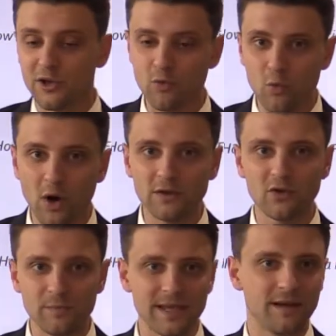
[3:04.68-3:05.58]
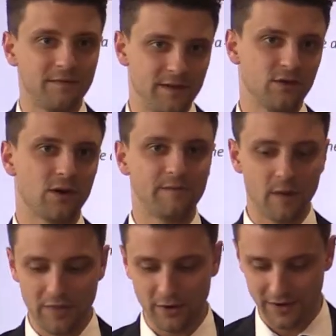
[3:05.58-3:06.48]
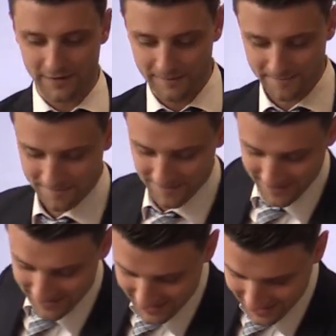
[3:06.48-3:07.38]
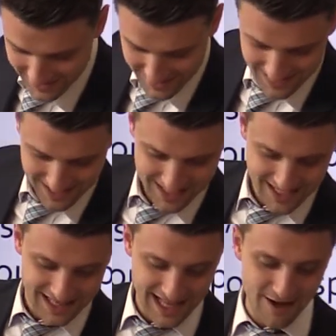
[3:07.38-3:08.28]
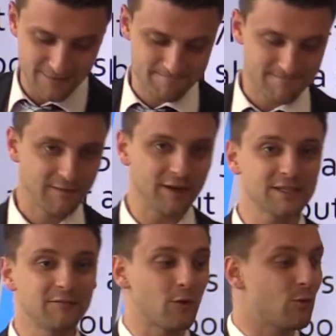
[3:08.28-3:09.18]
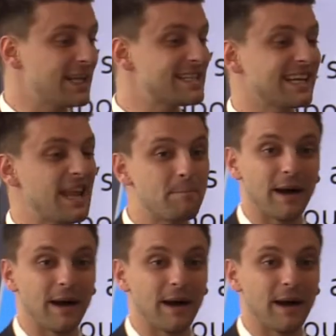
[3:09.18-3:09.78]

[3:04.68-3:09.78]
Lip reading: you want to be a figure of authority. Now, first of all, what is an